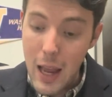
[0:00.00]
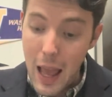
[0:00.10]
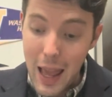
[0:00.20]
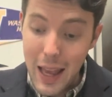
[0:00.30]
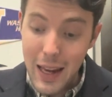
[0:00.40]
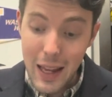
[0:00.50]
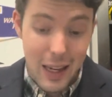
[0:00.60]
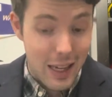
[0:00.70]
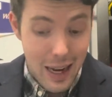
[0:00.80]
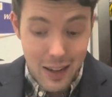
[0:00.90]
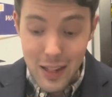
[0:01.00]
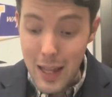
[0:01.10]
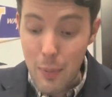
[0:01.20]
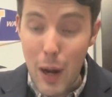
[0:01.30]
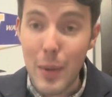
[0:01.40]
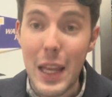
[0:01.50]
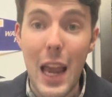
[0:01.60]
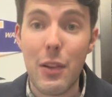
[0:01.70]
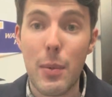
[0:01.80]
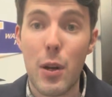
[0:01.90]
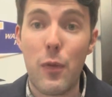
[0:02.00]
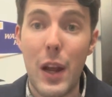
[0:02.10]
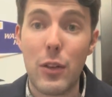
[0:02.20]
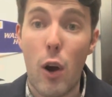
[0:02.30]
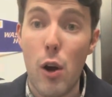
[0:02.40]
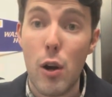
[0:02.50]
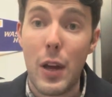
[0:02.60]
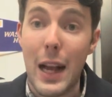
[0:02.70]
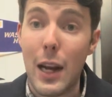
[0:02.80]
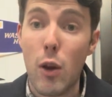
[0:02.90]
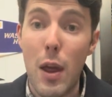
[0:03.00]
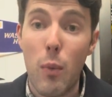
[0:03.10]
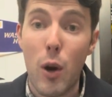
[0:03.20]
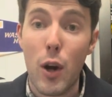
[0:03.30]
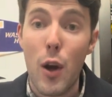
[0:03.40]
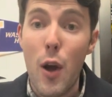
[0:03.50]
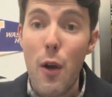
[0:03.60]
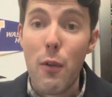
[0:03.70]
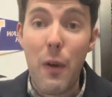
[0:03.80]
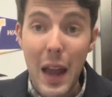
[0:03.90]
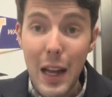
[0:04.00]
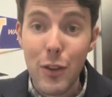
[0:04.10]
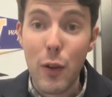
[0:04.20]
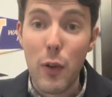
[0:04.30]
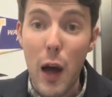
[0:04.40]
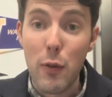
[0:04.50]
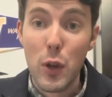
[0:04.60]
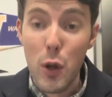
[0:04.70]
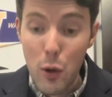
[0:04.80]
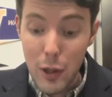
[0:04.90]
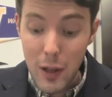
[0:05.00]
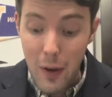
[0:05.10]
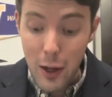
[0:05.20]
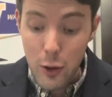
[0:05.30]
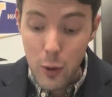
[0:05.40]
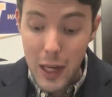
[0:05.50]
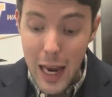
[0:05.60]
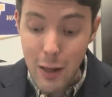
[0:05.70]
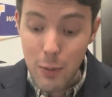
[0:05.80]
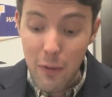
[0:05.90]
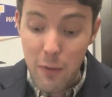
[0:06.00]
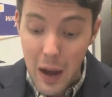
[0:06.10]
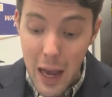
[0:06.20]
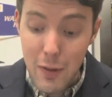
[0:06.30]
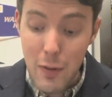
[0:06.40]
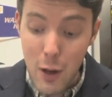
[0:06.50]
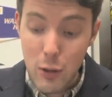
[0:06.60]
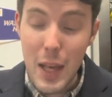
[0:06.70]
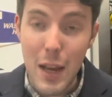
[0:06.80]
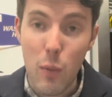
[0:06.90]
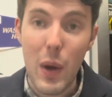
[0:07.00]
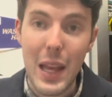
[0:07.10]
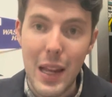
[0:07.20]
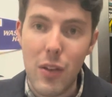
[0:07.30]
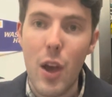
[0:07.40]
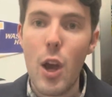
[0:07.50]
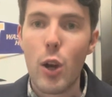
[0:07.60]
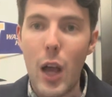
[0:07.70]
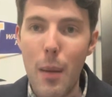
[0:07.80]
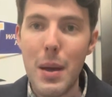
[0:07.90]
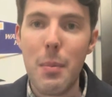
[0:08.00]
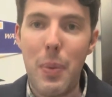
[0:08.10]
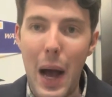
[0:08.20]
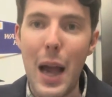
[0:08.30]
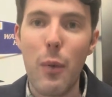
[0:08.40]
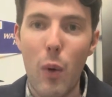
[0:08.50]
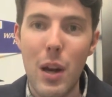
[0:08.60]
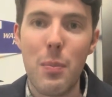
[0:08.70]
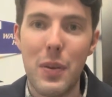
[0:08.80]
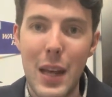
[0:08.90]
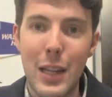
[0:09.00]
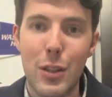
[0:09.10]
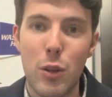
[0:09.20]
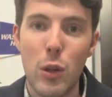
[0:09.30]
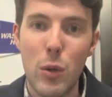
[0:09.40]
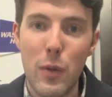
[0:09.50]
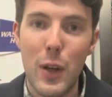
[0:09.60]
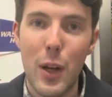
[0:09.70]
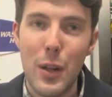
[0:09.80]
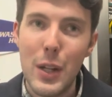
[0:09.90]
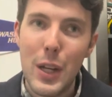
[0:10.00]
and gotta say, they probably gave some of their fans a heart attack. I know they weren't fans of losing the final three games, but five of their 10 wins coming by one possession. So Louisville,